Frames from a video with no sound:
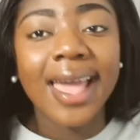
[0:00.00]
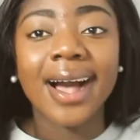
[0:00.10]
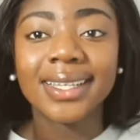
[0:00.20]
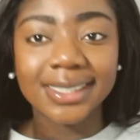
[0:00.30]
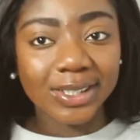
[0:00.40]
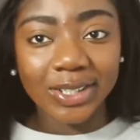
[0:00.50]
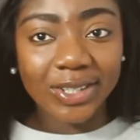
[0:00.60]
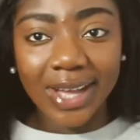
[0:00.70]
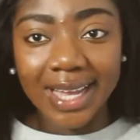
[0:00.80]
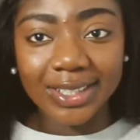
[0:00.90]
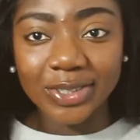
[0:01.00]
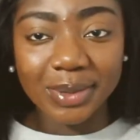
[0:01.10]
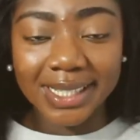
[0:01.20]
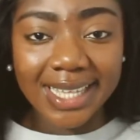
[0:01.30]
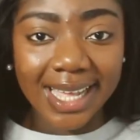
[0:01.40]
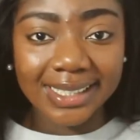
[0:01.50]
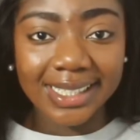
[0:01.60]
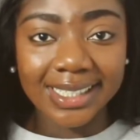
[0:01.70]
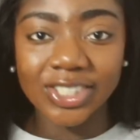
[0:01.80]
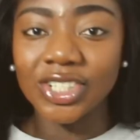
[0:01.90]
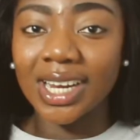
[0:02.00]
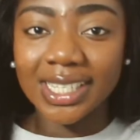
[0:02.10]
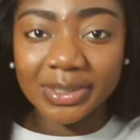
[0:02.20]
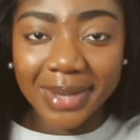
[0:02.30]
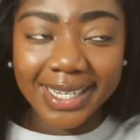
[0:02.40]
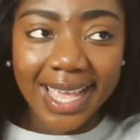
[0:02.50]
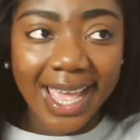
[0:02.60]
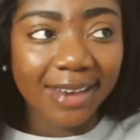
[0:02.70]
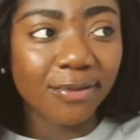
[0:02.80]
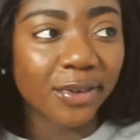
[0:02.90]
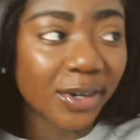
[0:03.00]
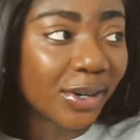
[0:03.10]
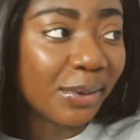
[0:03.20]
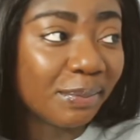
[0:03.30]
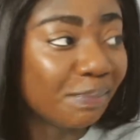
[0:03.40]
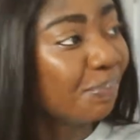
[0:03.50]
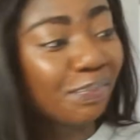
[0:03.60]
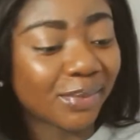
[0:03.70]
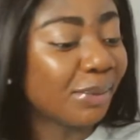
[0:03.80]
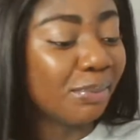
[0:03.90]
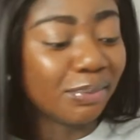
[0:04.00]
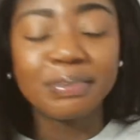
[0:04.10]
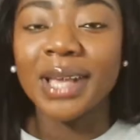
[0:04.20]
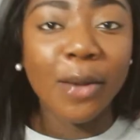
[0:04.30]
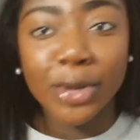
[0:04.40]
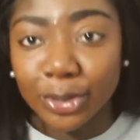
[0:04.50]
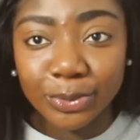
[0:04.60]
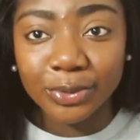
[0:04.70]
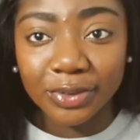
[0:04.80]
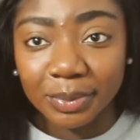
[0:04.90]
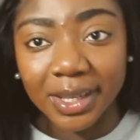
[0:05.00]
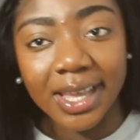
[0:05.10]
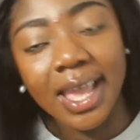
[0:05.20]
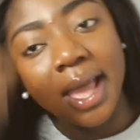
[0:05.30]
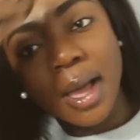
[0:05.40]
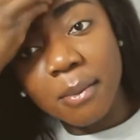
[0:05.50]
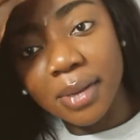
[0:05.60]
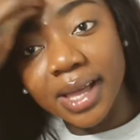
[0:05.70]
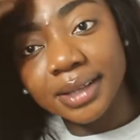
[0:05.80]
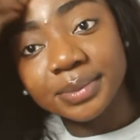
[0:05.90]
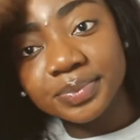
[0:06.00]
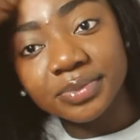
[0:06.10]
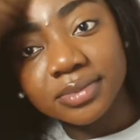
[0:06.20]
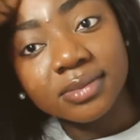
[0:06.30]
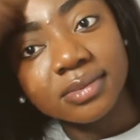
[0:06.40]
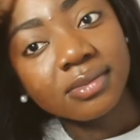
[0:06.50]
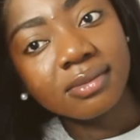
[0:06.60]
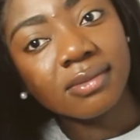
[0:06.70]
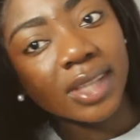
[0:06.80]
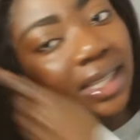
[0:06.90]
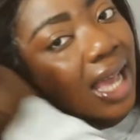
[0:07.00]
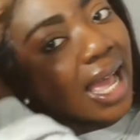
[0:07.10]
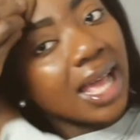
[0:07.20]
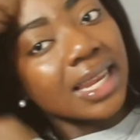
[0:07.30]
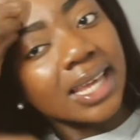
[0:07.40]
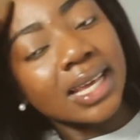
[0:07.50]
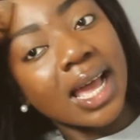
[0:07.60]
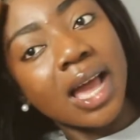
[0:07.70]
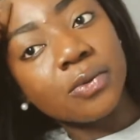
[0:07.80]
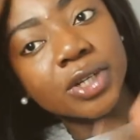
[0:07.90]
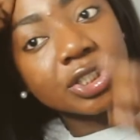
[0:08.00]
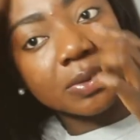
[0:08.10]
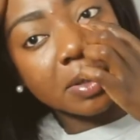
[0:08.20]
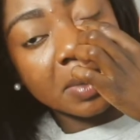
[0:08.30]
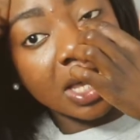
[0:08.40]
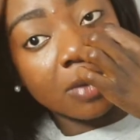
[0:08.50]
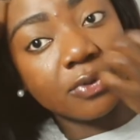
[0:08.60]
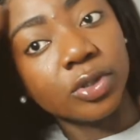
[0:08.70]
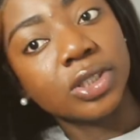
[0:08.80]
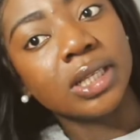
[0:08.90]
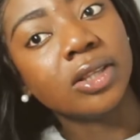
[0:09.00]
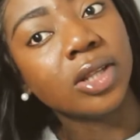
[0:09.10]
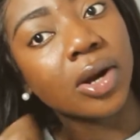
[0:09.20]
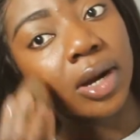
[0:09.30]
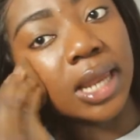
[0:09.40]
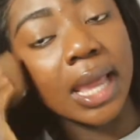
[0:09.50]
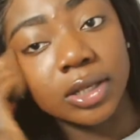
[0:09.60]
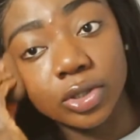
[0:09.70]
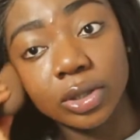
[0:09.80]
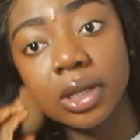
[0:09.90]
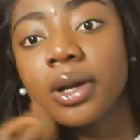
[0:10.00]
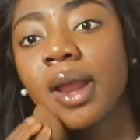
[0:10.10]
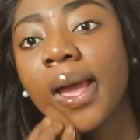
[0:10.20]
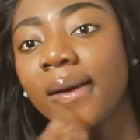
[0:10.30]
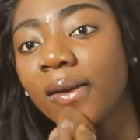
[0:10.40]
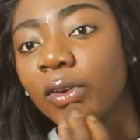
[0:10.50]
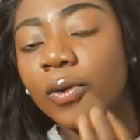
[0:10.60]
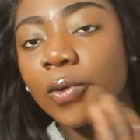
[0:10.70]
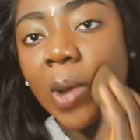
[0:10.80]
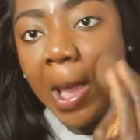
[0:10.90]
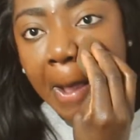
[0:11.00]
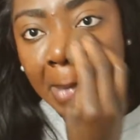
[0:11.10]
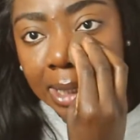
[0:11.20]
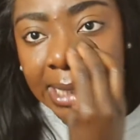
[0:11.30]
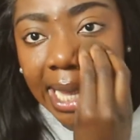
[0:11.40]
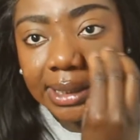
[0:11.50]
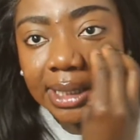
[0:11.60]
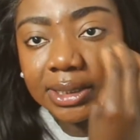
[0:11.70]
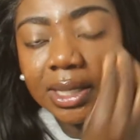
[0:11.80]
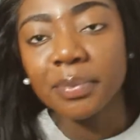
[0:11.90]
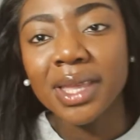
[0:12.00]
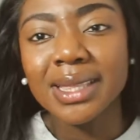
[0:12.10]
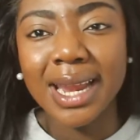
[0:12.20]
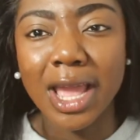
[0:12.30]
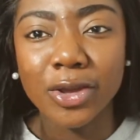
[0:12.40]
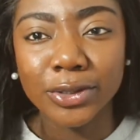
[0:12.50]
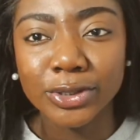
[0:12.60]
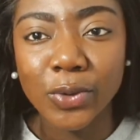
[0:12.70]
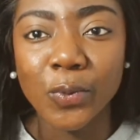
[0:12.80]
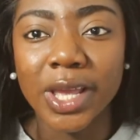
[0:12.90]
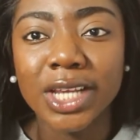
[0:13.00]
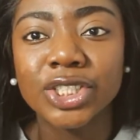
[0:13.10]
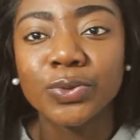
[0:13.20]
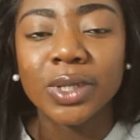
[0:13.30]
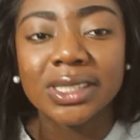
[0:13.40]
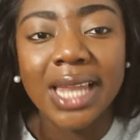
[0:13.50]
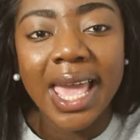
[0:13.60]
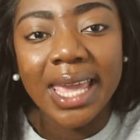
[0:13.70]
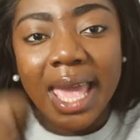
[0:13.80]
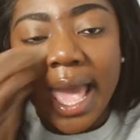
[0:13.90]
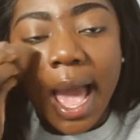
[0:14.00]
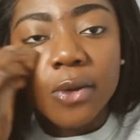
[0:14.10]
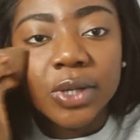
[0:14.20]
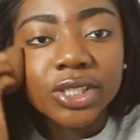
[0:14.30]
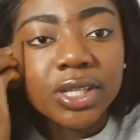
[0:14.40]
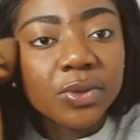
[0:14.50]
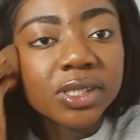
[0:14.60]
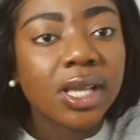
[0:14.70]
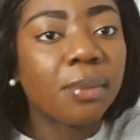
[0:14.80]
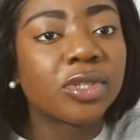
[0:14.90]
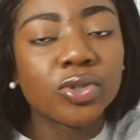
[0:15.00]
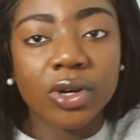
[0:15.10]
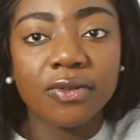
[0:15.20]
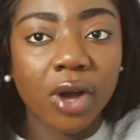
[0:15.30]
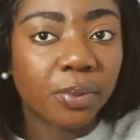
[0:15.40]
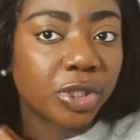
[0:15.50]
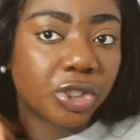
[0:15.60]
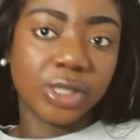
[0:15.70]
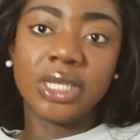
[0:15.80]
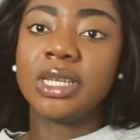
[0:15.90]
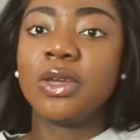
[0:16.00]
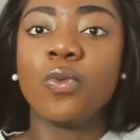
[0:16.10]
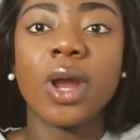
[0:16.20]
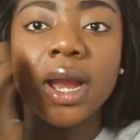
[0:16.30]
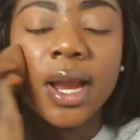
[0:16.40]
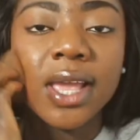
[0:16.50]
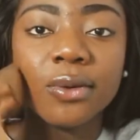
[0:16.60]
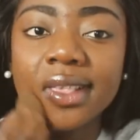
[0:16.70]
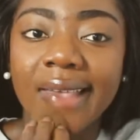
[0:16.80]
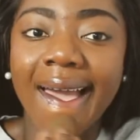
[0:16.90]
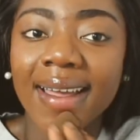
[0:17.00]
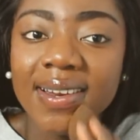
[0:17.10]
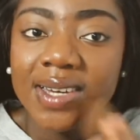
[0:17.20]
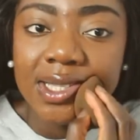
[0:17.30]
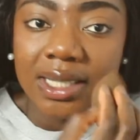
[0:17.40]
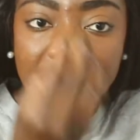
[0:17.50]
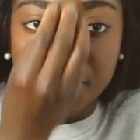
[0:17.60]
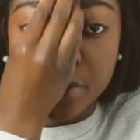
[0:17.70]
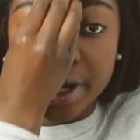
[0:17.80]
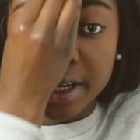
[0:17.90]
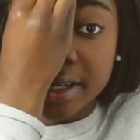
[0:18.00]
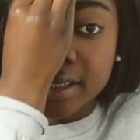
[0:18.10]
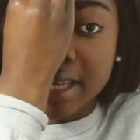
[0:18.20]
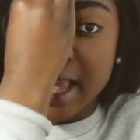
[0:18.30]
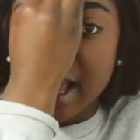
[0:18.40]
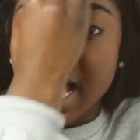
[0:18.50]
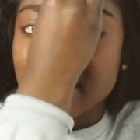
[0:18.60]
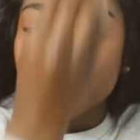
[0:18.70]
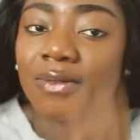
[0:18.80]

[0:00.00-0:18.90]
I still don't know how to do my taxes. Shout out to my dad for coming through for me. But yeah, like, I wish it would be helpful to learn how to do my taxes. Something that I also wish was, like, I wish there was some sort of opportunity where it was added into the 4 years. Like, I think